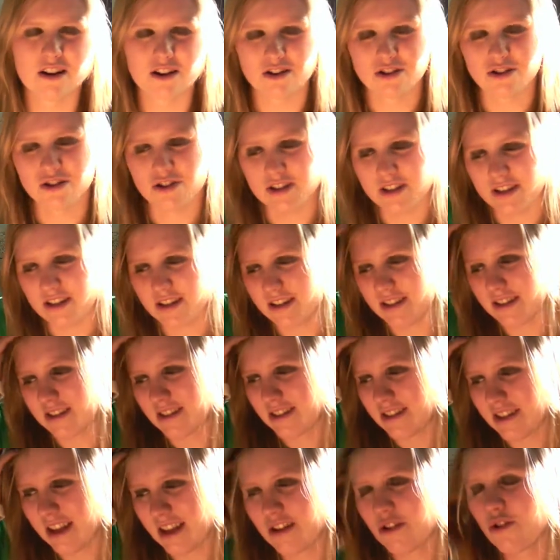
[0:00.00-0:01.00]
She
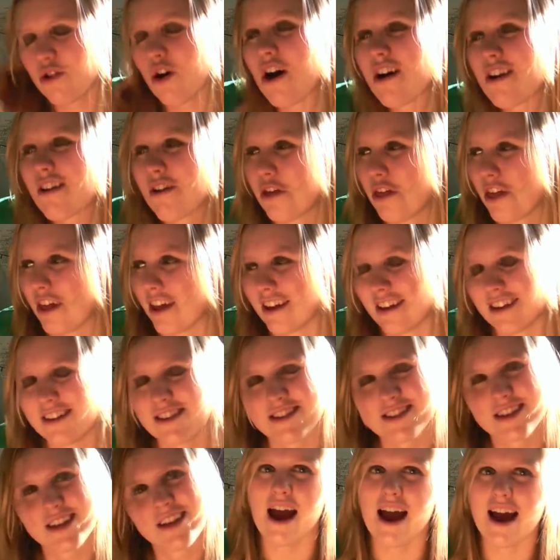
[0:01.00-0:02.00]
said a lot of
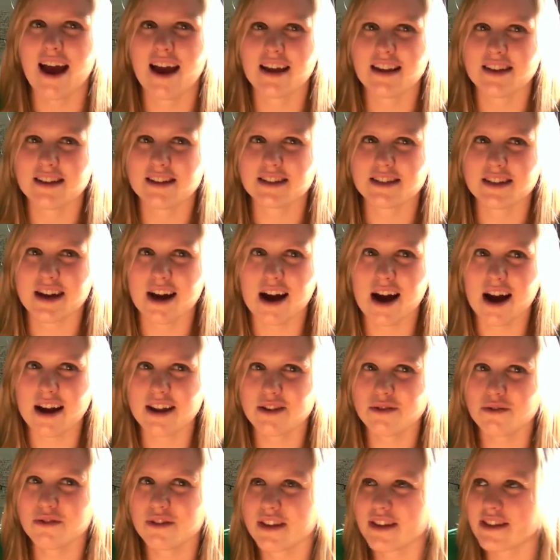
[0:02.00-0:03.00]
things, and I
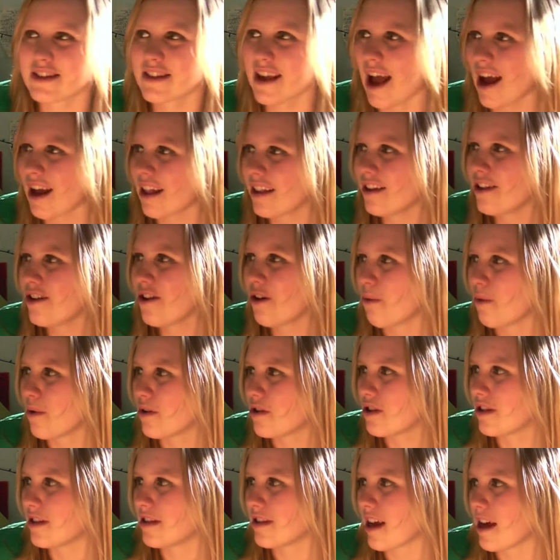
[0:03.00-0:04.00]
don't exactly know
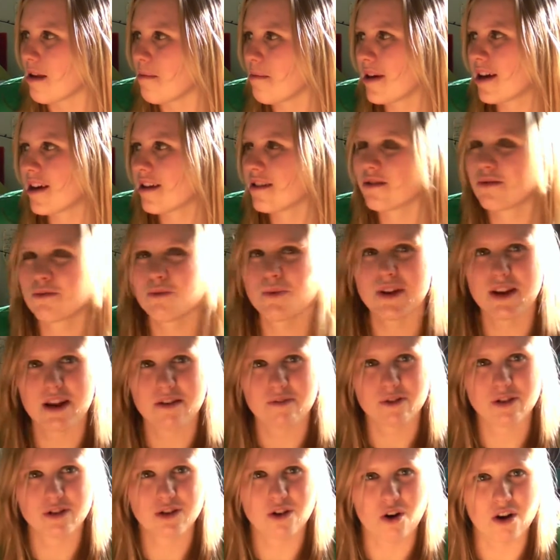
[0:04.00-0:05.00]
what she said because we
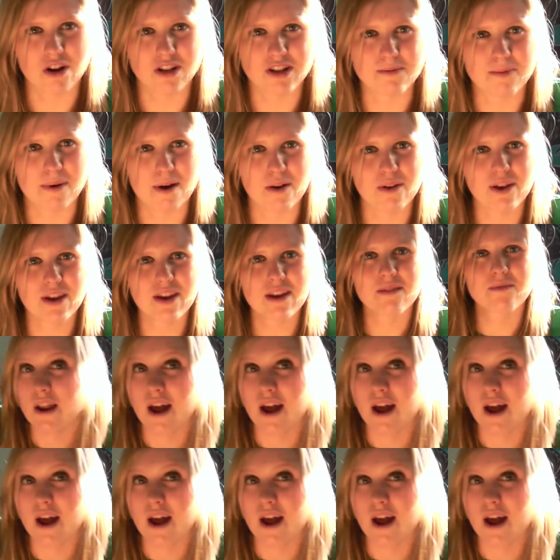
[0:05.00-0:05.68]
never talked about it.